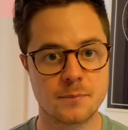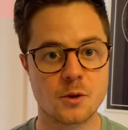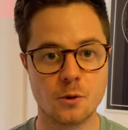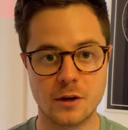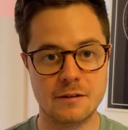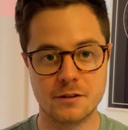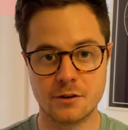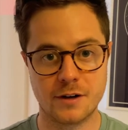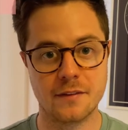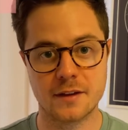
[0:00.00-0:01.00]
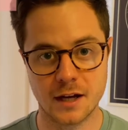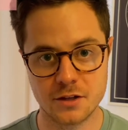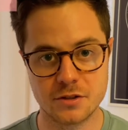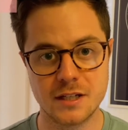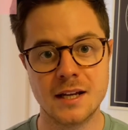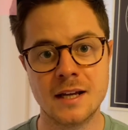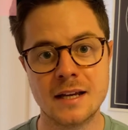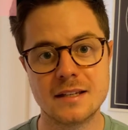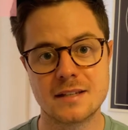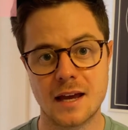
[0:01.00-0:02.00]
or even around the country,
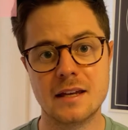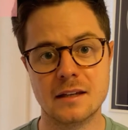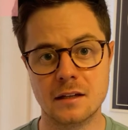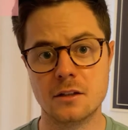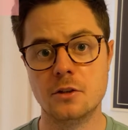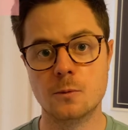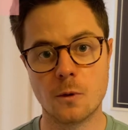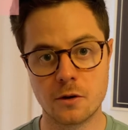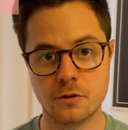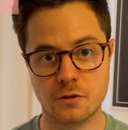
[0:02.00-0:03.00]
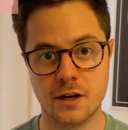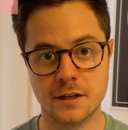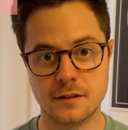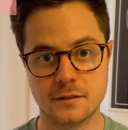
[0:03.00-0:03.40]
take it. You won't regret it.